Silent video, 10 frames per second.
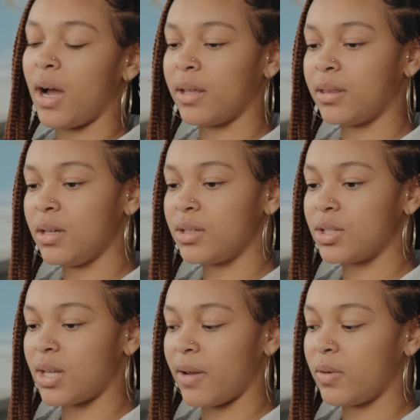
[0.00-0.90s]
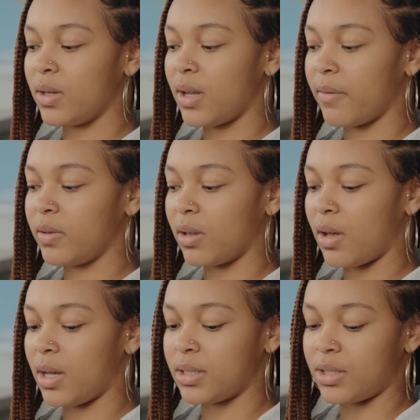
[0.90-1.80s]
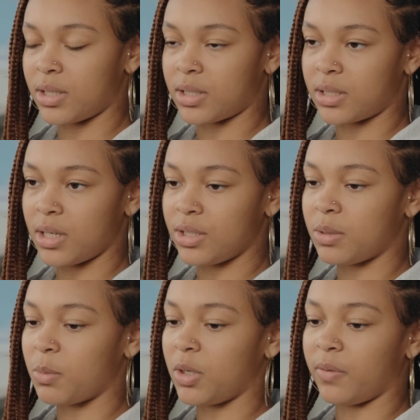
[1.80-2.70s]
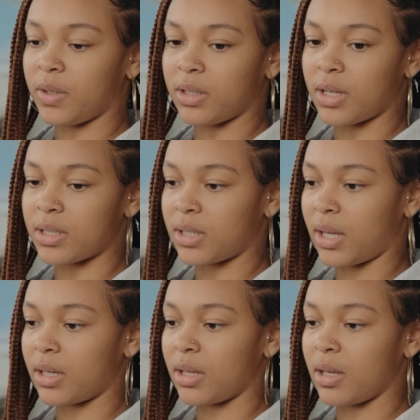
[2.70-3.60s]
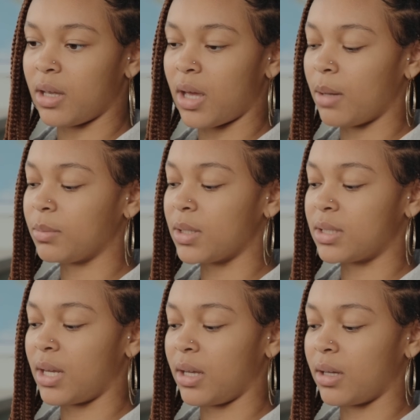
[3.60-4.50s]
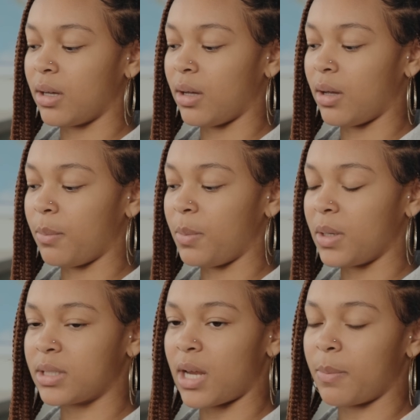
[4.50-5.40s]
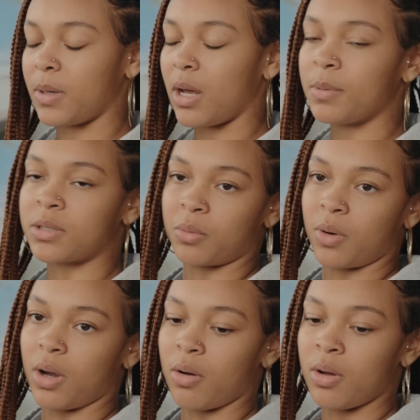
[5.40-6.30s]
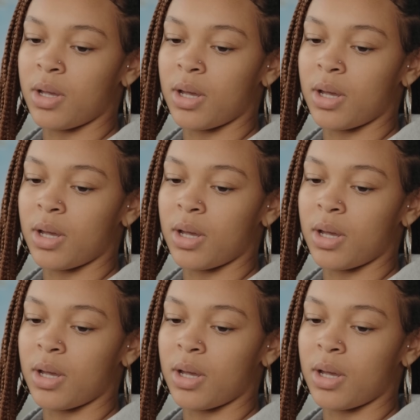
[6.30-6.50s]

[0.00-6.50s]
I think just every loss, it just motivated us. Like, it helped us take a big step and help us grow